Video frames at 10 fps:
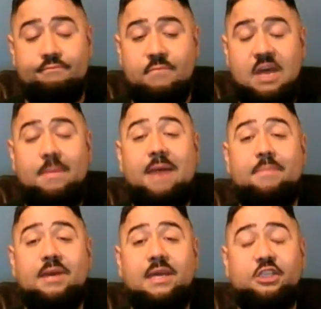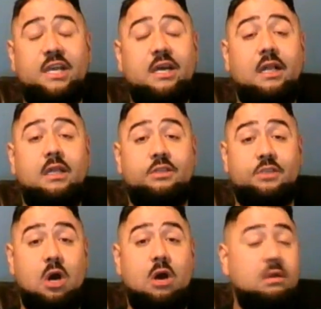happy Jay Cutler's
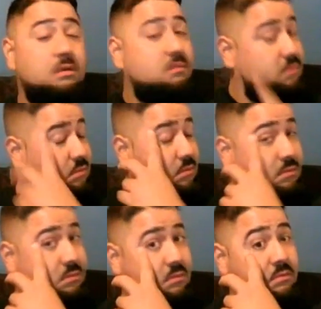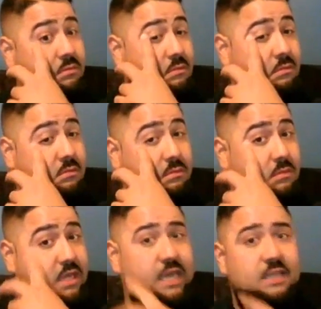gone.
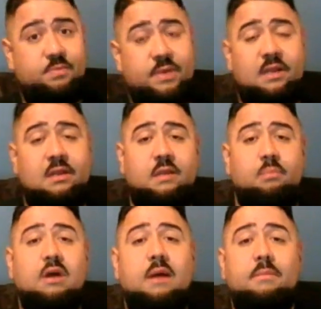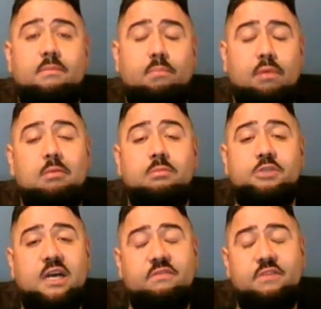He's been the problem
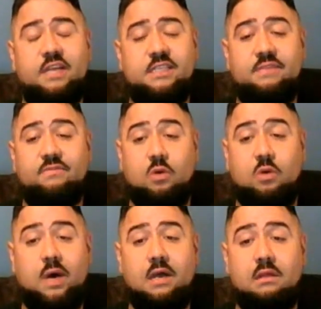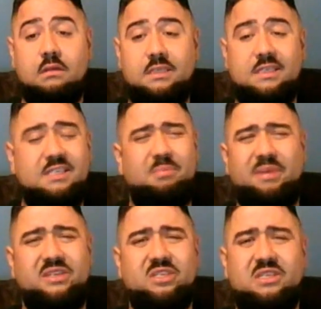child for that team for a while. He's such a
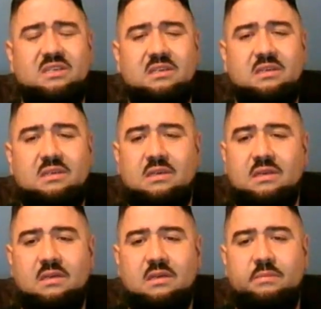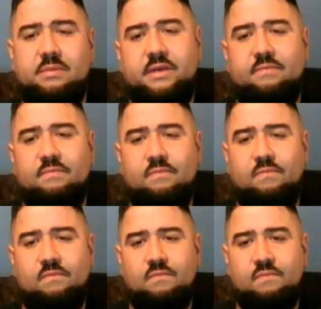bitch. But
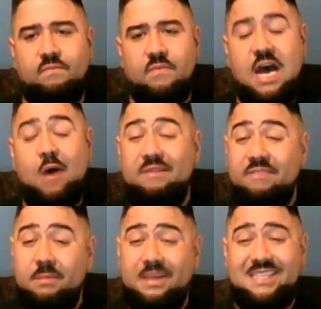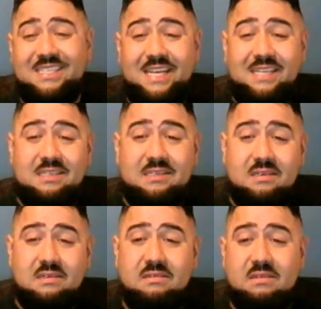how do I feel about the Saints?